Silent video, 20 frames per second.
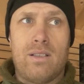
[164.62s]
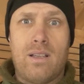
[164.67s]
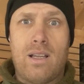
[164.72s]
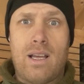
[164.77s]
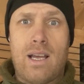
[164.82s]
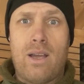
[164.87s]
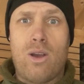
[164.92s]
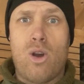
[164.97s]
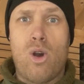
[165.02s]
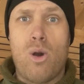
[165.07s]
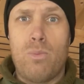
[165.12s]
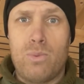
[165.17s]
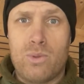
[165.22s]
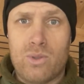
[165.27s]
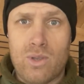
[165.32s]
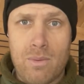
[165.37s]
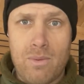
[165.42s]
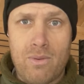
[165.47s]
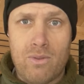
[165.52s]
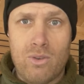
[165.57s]
I hope
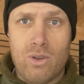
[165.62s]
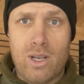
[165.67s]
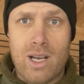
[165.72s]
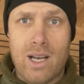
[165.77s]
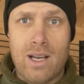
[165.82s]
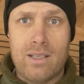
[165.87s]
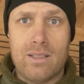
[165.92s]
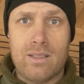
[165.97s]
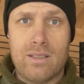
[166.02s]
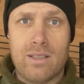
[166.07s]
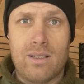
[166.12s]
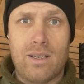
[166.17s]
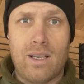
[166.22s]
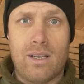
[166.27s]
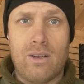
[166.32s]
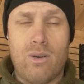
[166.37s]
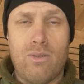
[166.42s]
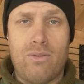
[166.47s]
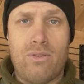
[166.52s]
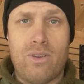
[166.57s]
some of you guys can
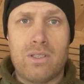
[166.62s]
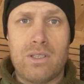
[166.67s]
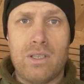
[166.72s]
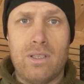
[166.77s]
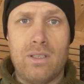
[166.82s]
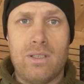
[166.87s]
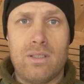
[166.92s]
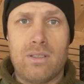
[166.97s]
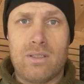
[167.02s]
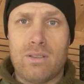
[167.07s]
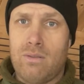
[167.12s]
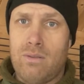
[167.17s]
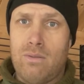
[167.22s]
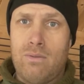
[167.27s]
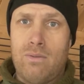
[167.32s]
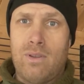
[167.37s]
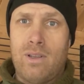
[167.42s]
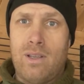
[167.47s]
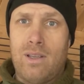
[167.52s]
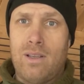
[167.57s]
go fishing, so
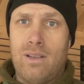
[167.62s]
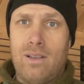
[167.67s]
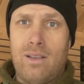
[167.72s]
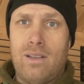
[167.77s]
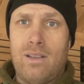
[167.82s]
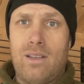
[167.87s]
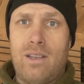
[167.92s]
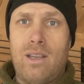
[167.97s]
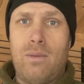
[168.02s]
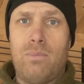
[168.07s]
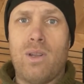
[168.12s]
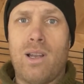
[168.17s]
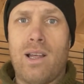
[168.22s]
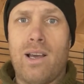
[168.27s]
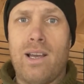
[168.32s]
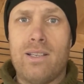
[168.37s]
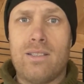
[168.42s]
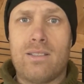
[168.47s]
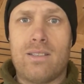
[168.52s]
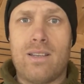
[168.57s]
keep the
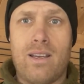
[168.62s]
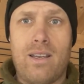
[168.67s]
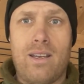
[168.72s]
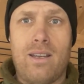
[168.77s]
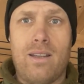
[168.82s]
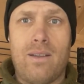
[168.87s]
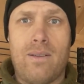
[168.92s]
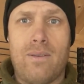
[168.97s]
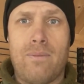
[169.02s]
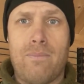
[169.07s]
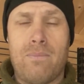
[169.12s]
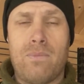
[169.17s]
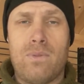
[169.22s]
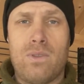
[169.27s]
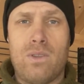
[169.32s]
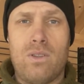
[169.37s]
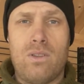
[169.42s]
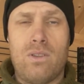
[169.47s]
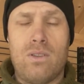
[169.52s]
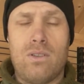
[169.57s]
lines tight.
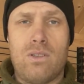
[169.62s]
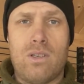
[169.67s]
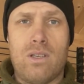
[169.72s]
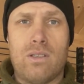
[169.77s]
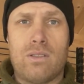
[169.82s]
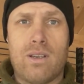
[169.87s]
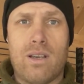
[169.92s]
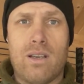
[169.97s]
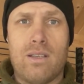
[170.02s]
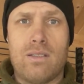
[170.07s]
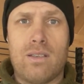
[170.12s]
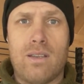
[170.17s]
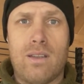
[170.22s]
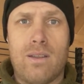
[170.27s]
Cheers, guys.